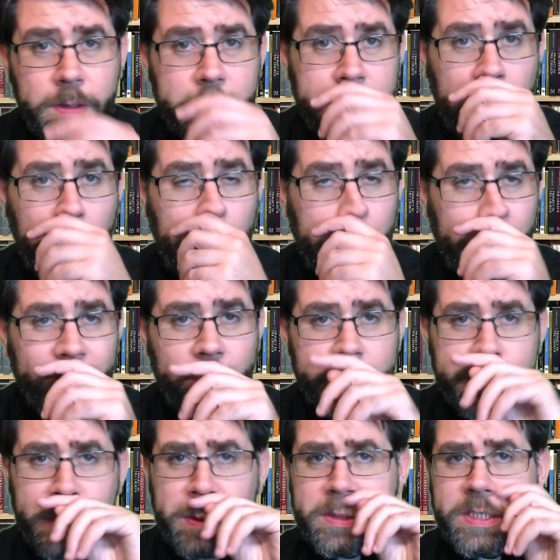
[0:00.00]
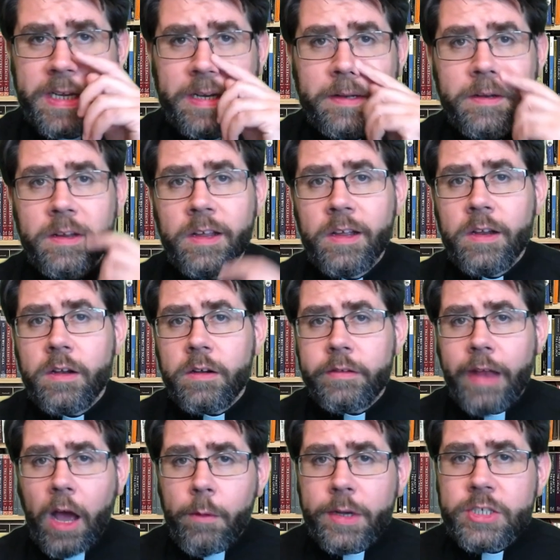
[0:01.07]
So, verse 13.
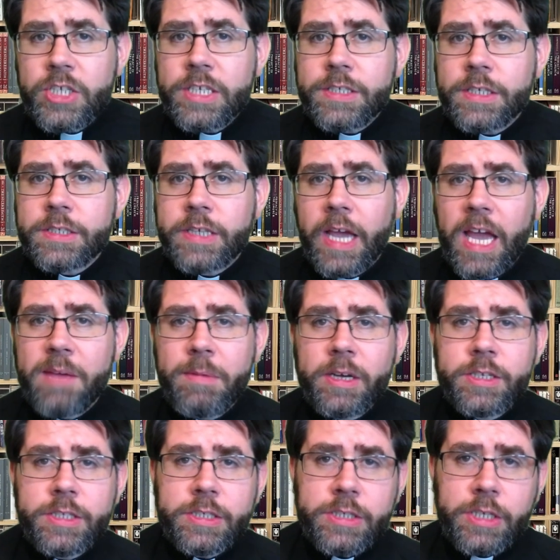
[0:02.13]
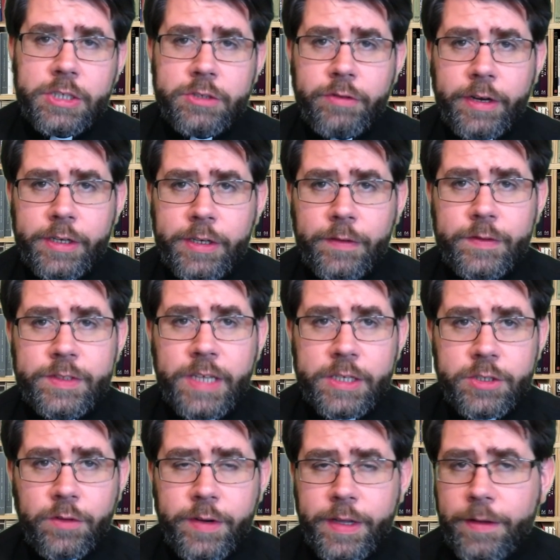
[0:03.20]
Now when Jesus came into the district of
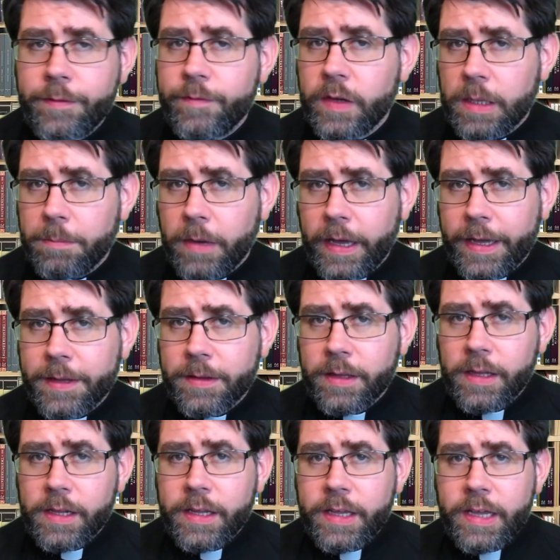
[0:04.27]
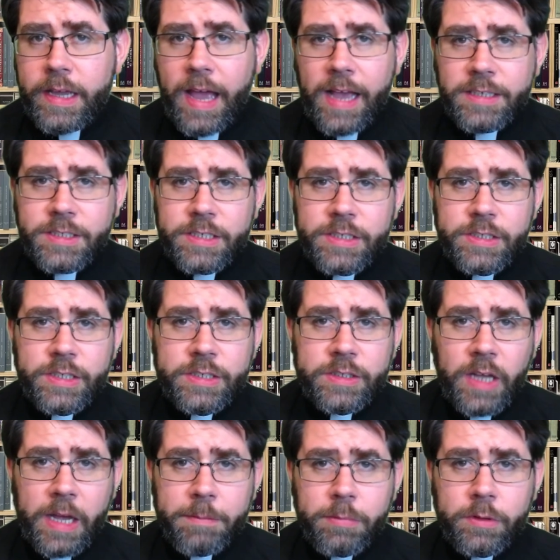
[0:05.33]
Caesarea Philippi, he asked his
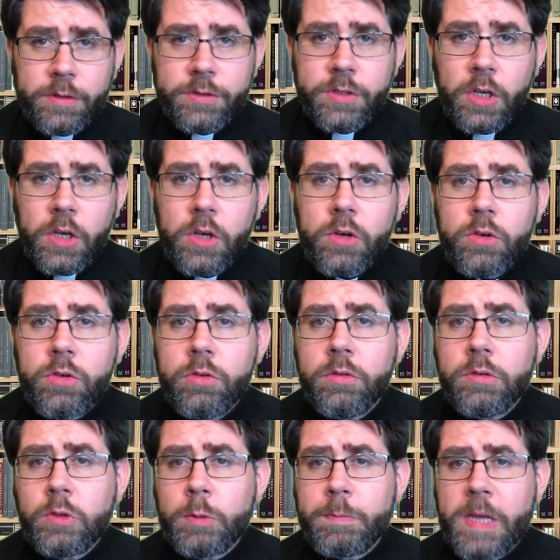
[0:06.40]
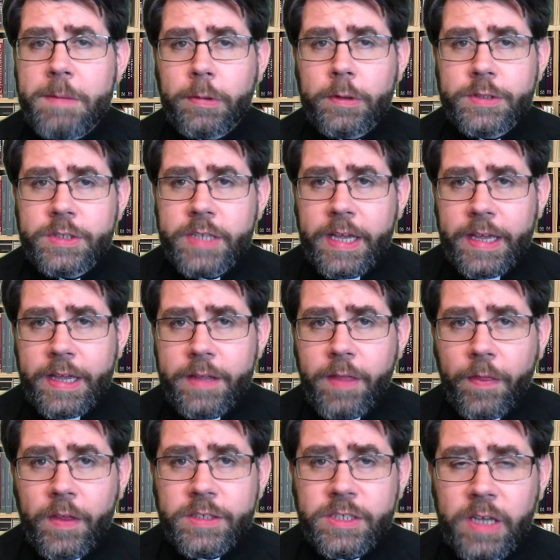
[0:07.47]
disciples, "Who do people say
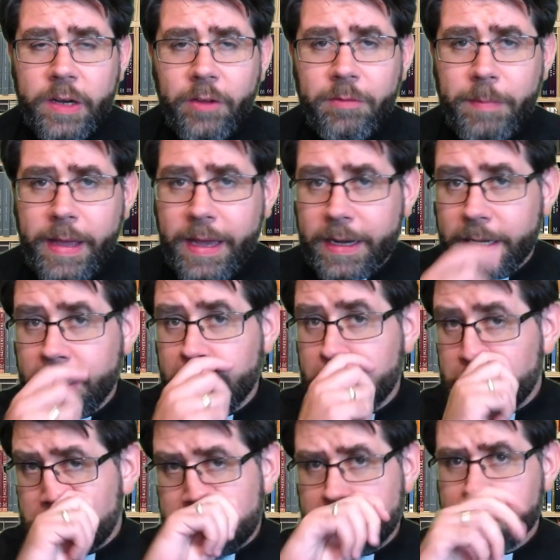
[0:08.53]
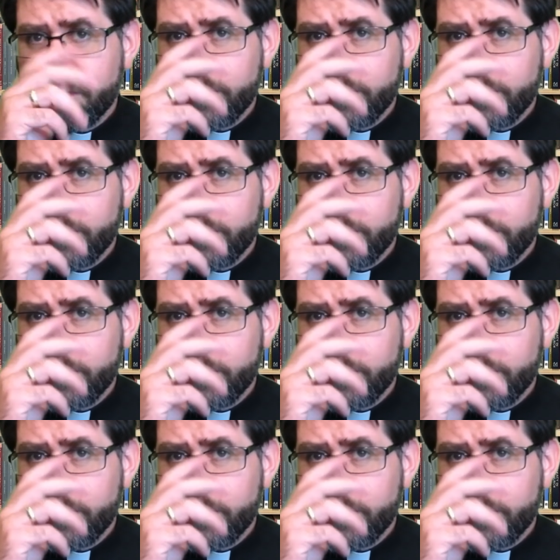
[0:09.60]
that the Son of Man is?"